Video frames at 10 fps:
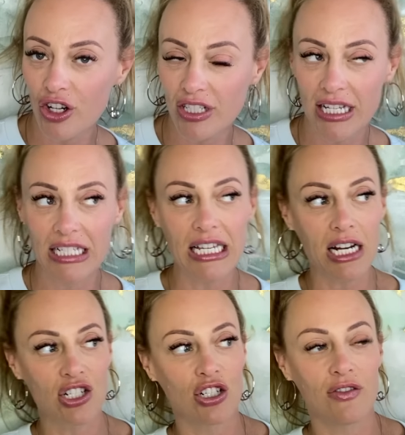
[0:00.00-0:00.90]
our daily
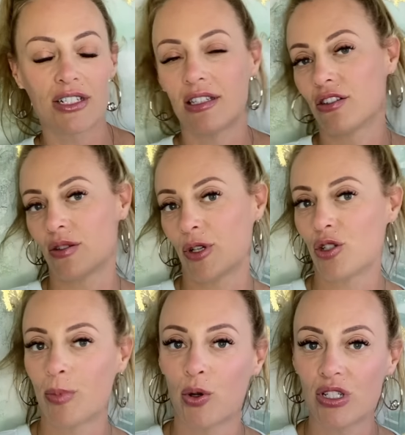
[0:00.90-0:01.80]
tech service, and there's a bunch
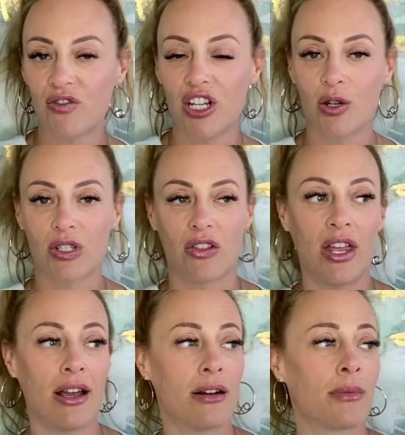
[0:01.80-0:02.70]
of bonus videos on
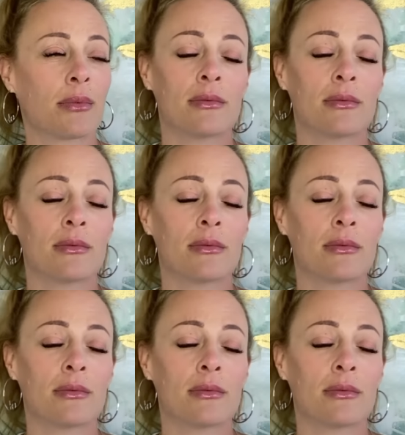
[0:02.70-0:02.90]
there.